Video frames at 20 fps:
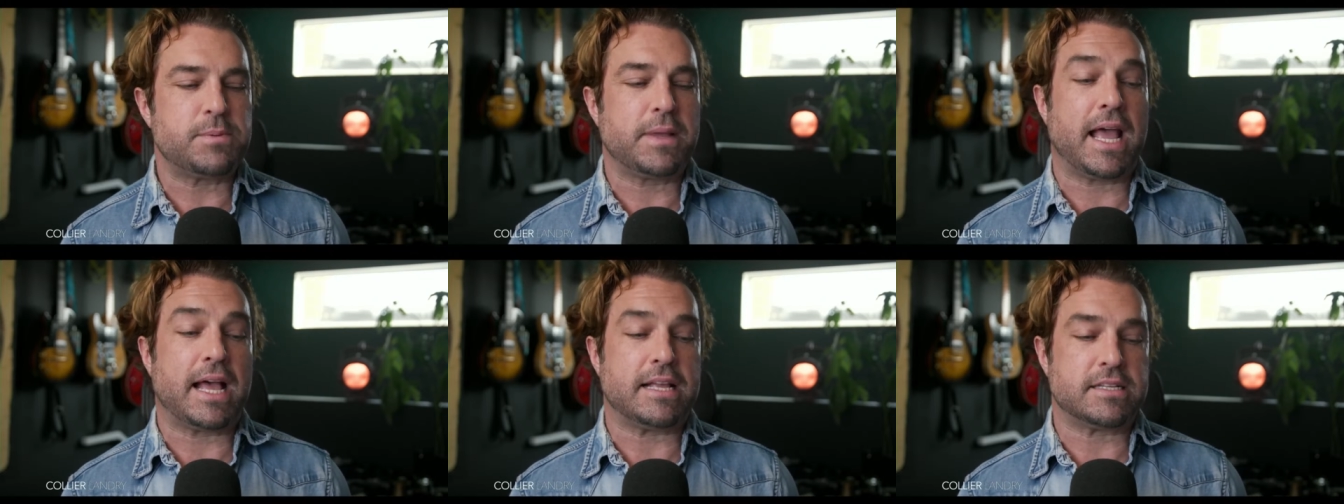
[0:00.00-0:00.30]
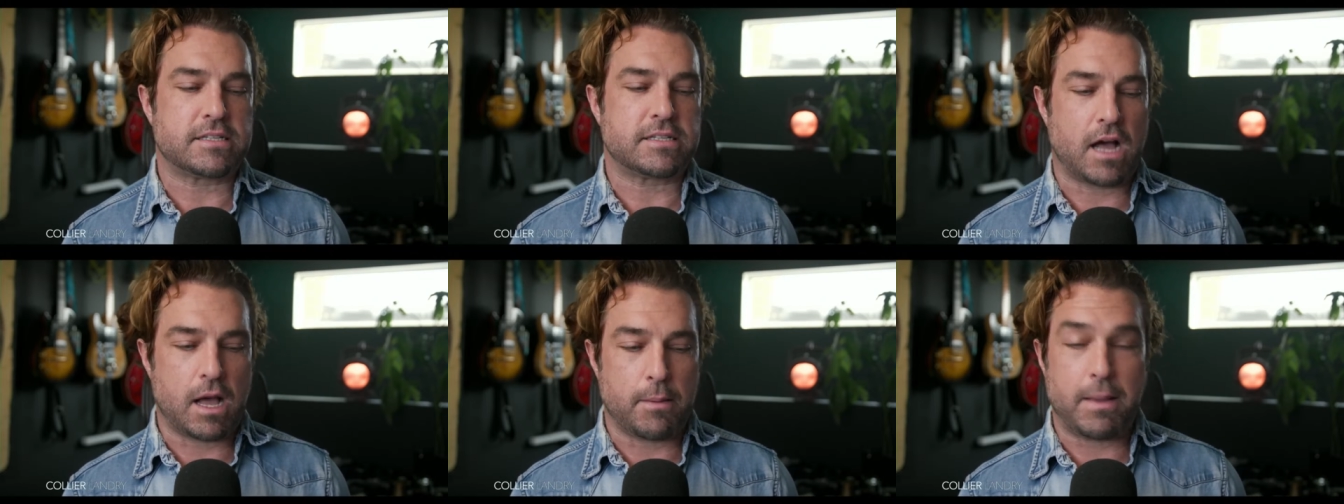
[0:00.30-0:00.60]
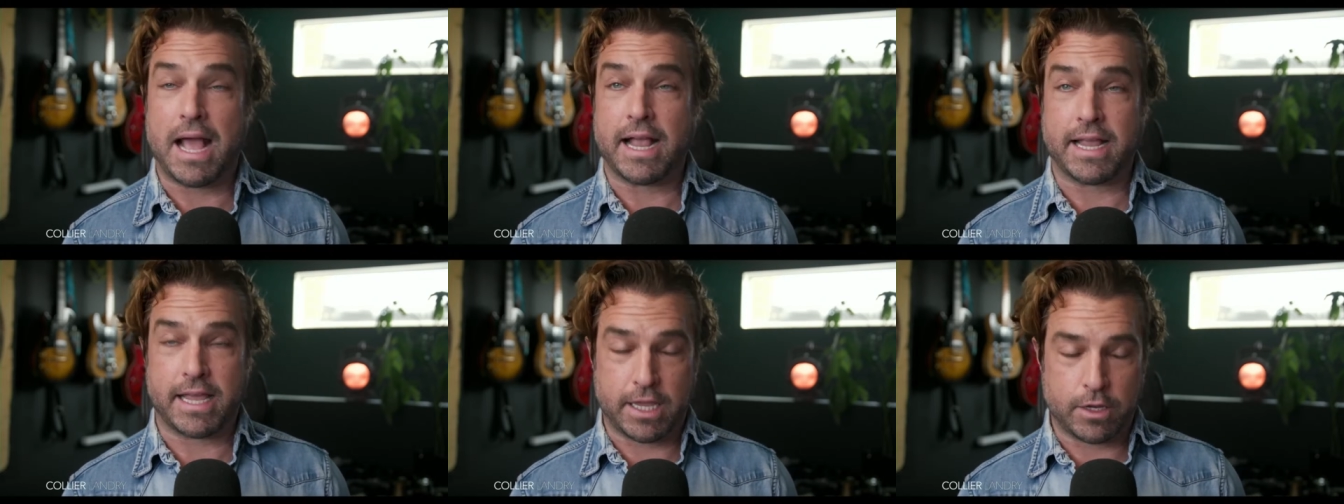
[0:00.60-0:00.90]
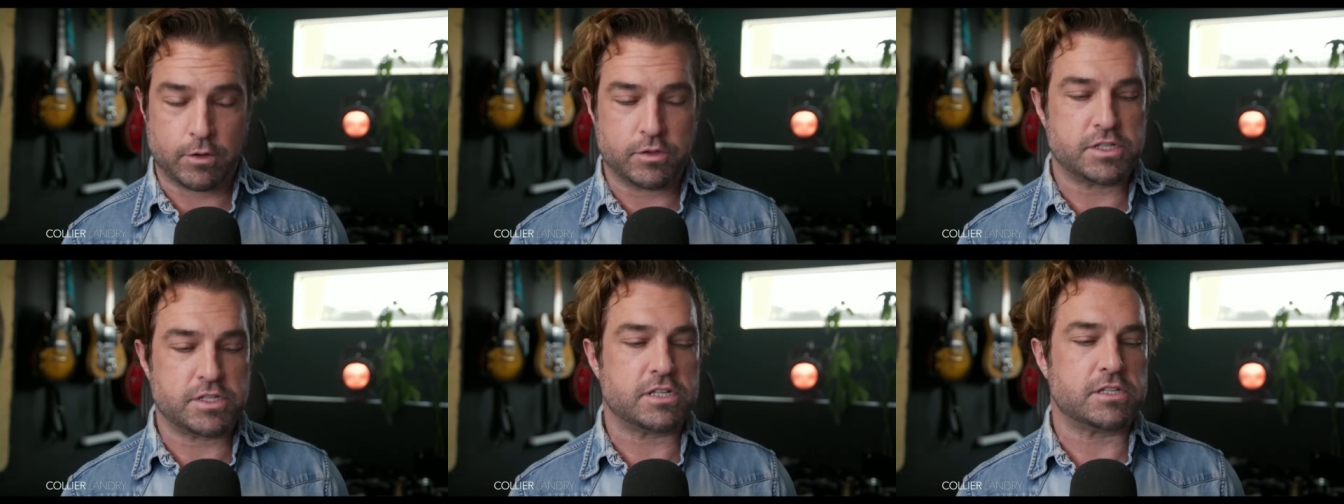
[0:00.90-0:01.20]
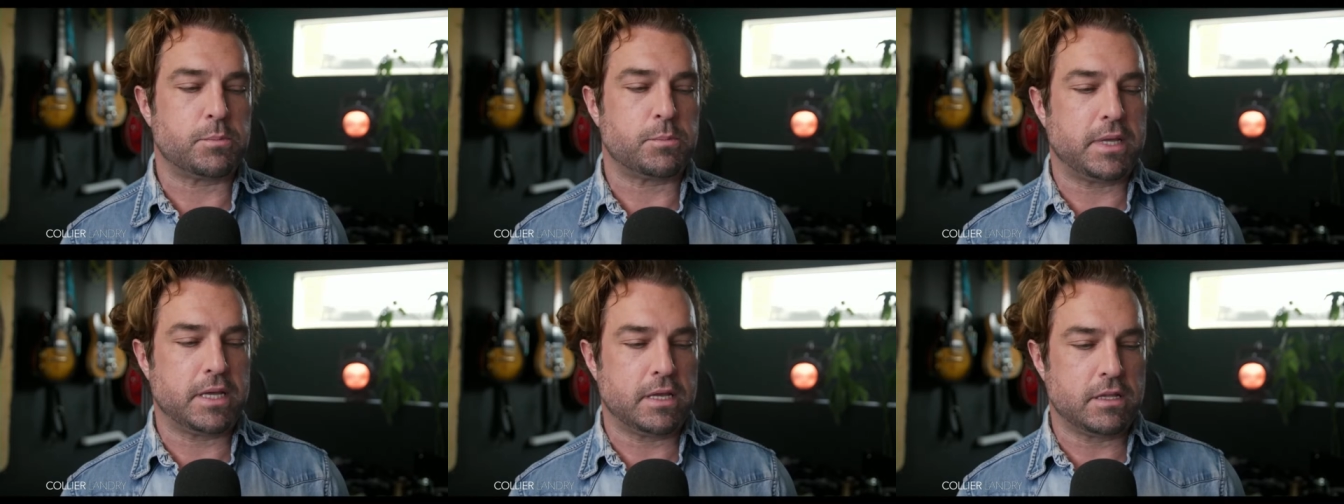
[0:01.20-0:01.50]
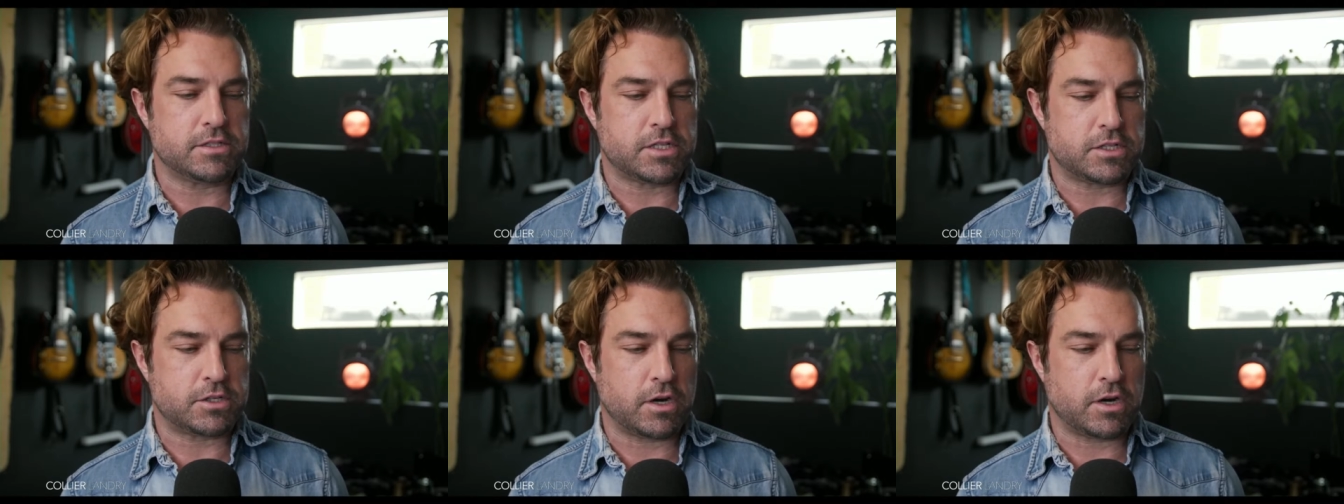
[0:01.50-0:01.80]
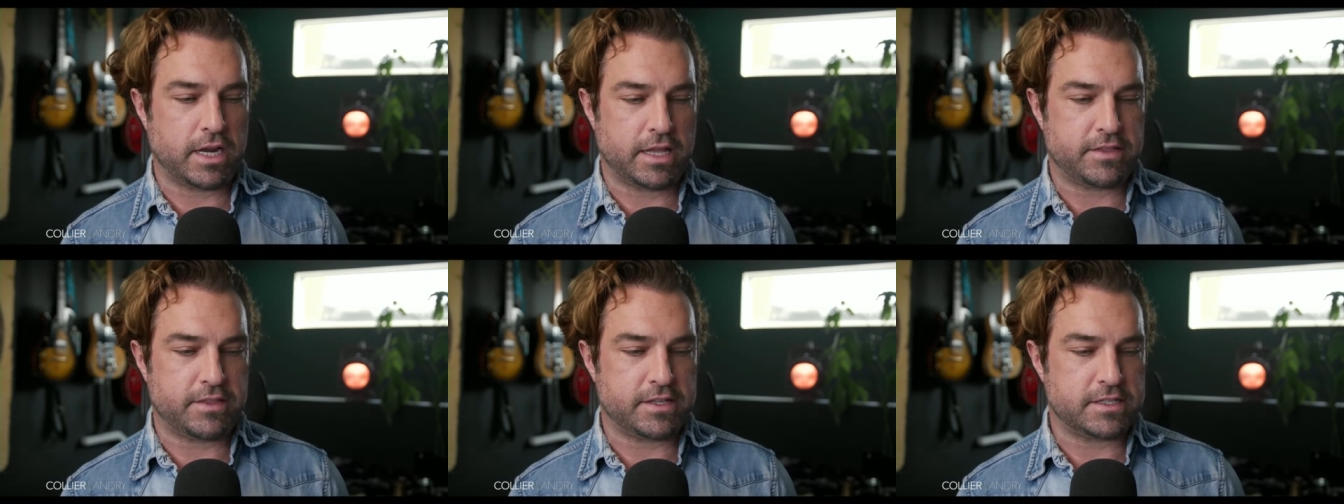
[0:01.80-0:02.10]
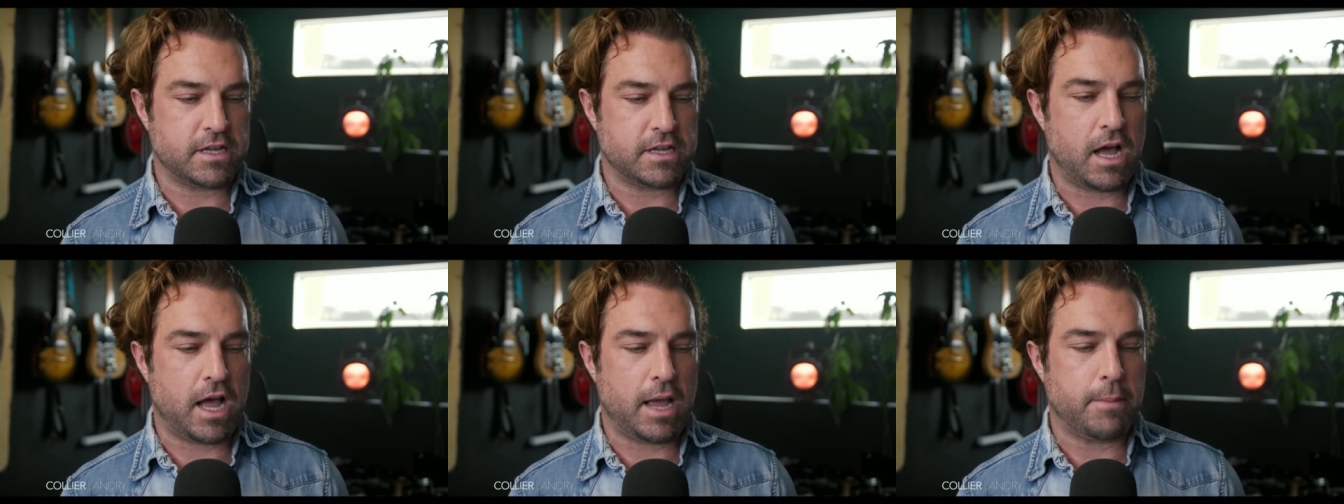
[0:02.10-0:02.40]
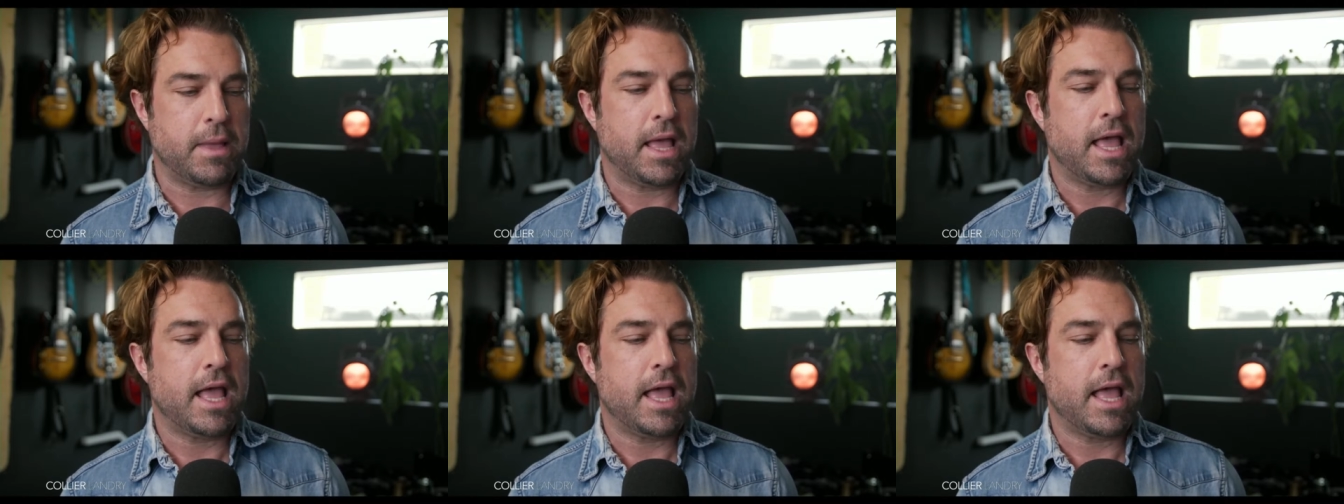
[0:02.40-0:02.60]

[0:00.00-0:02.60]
as Tom Agate, who's his appeals attorney at the time,